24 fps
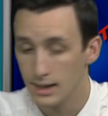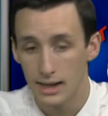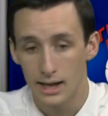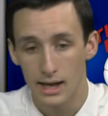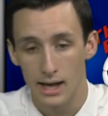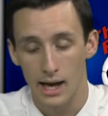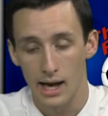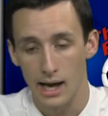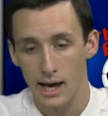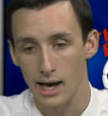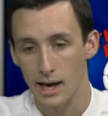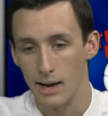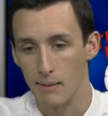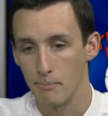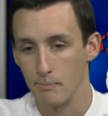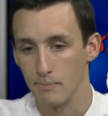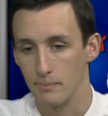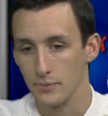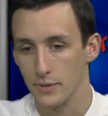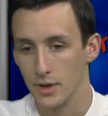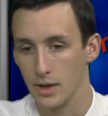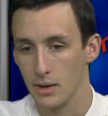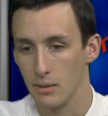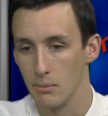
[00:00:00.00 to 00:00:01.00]
Yeah. Um,
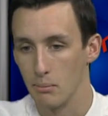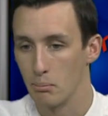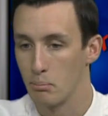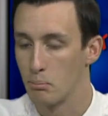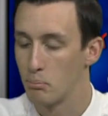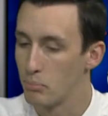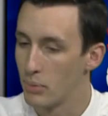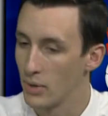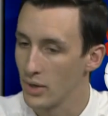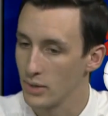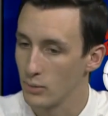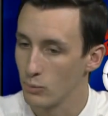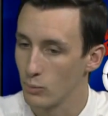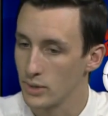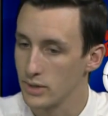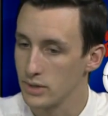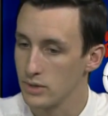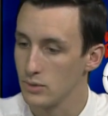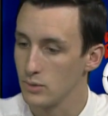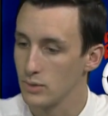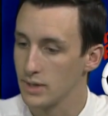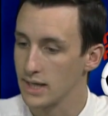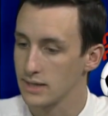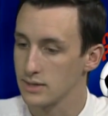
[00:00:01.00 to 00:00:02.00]
but when
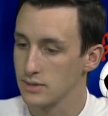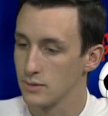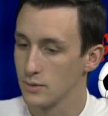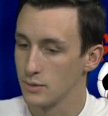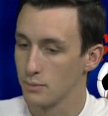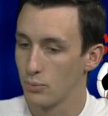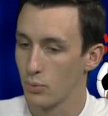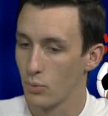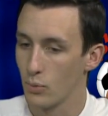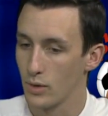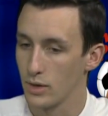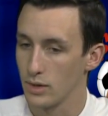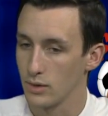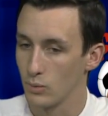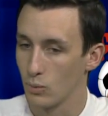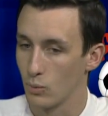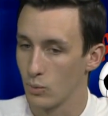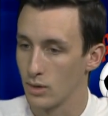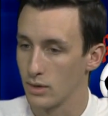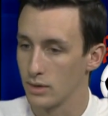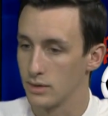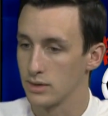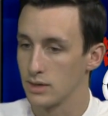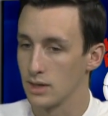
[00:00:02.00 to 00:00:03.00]
you get to a point
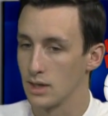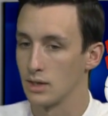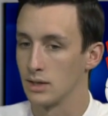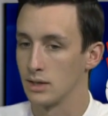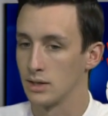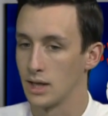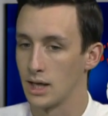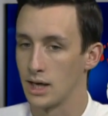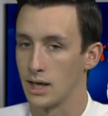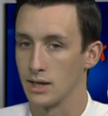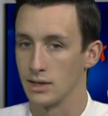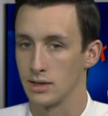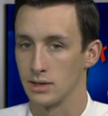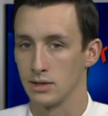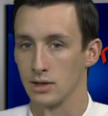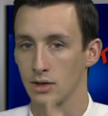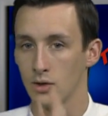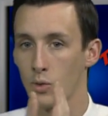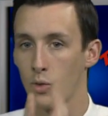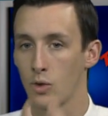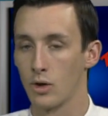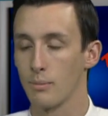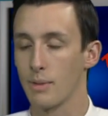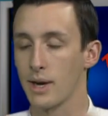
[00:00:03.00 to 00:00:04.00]
where uh, uh, the
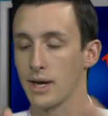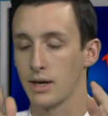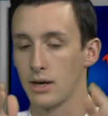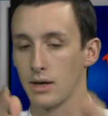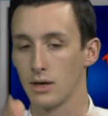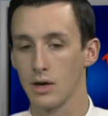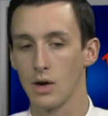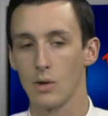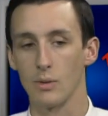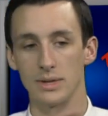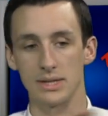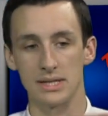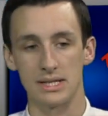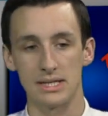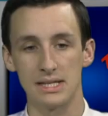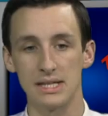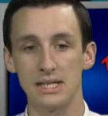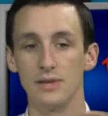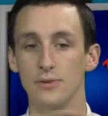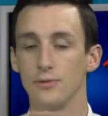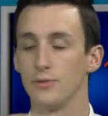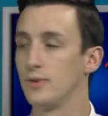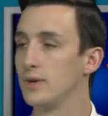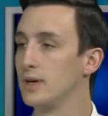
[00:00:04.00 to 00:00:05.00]
quarterback can go and see
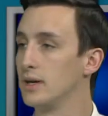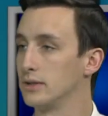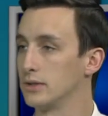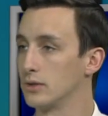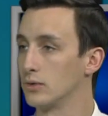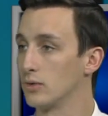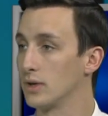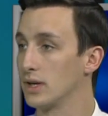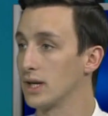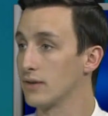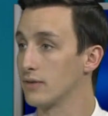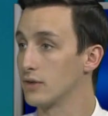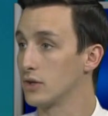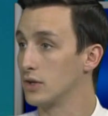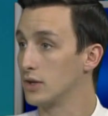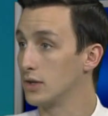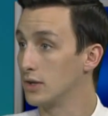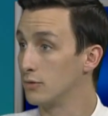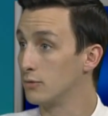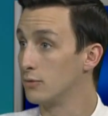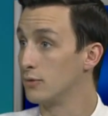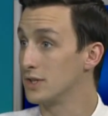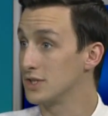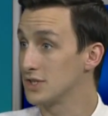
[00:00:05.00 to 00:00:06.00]
the field and really have a
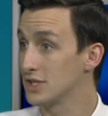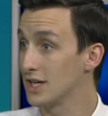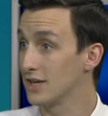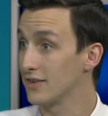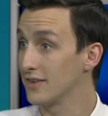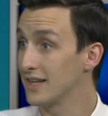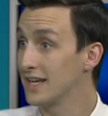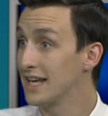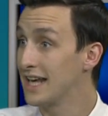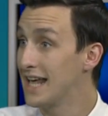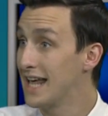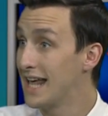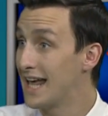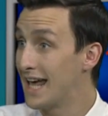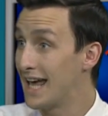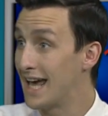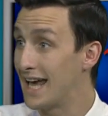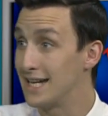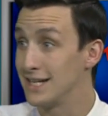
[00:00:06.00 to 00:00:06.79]
good vision of it mm-hmm.